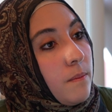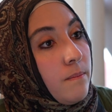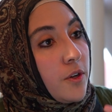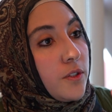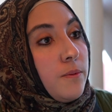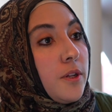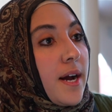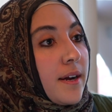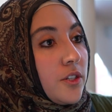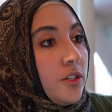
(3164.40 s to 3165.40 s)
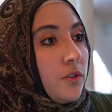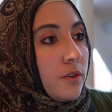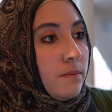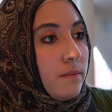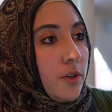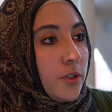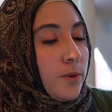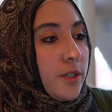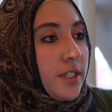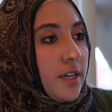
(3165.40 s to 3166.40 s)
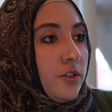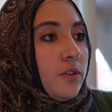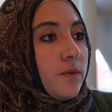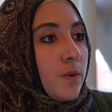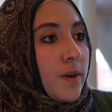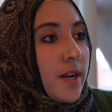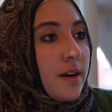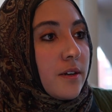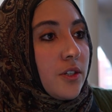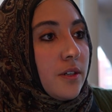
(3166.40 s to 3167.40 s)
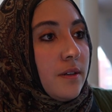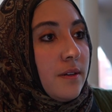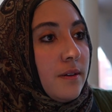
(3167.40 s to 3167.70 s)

Multiple actions or multiple intentions for one action?